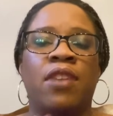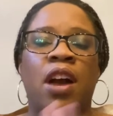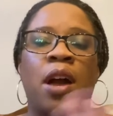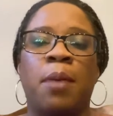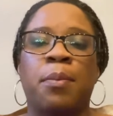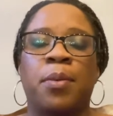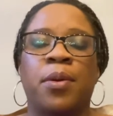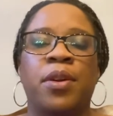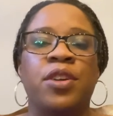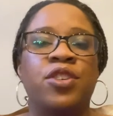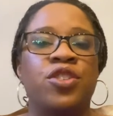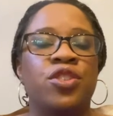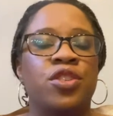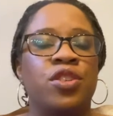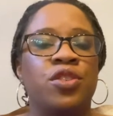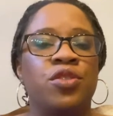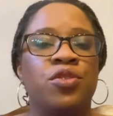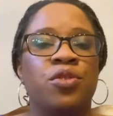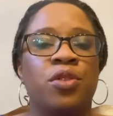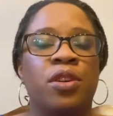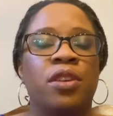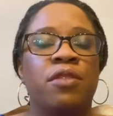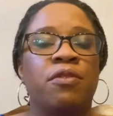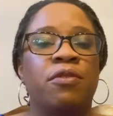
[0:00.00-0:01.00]
Operation
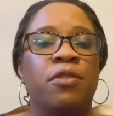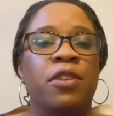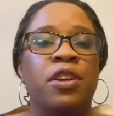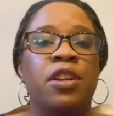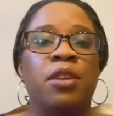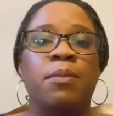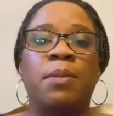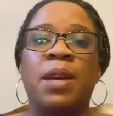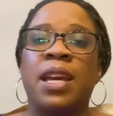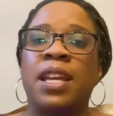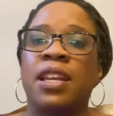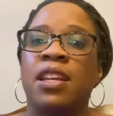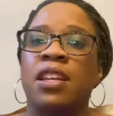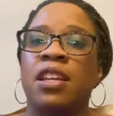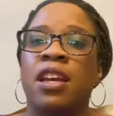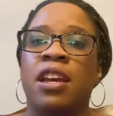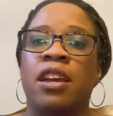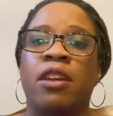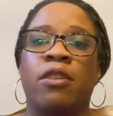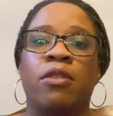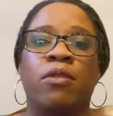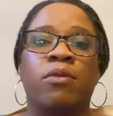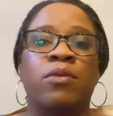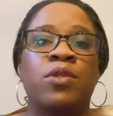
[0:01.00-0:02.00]
Enduring Freedom and
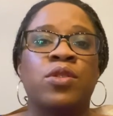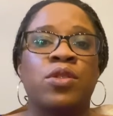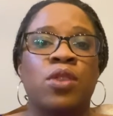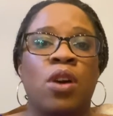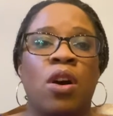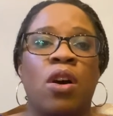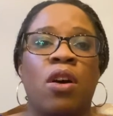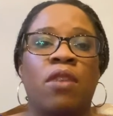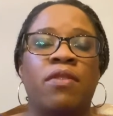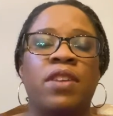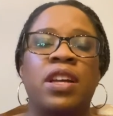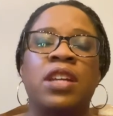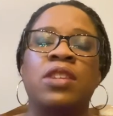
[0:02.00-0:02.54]
Inherent Resolve.